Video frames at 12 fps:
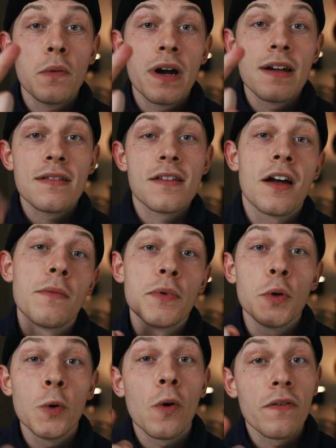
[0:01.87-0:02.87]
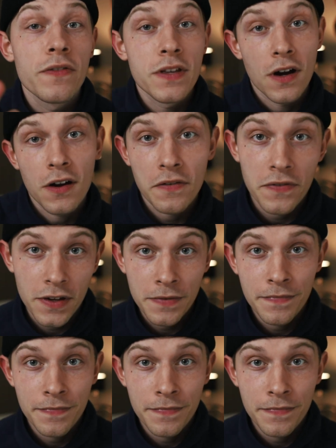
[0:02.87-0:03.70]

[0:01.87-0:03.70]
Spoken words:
ways to up your photography.